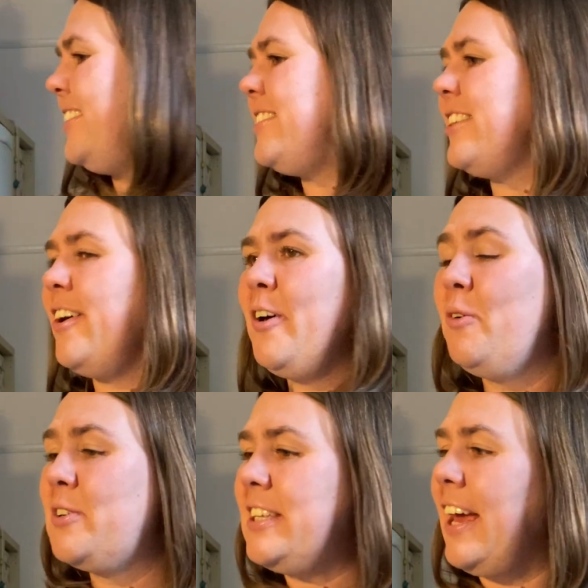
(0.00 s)
So
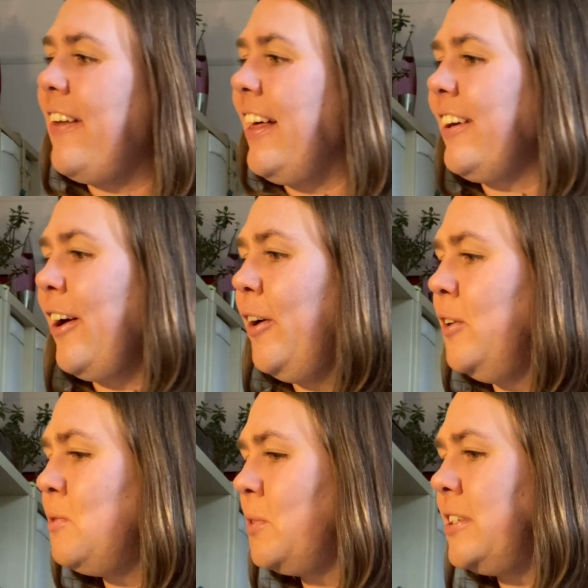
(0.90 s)
we'll see how that
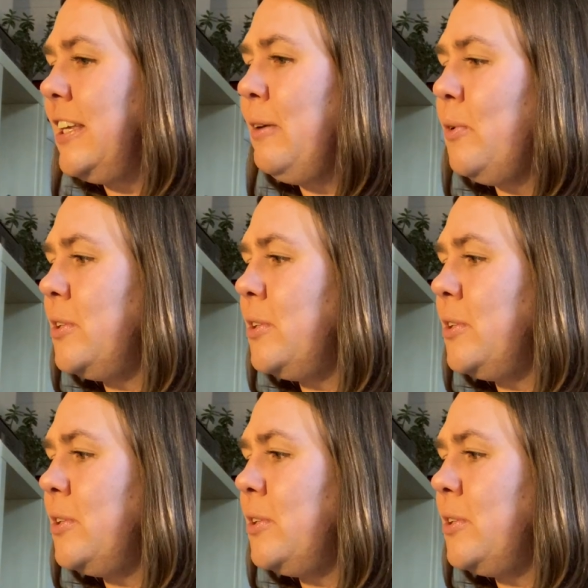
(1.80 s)
goes. We'll see.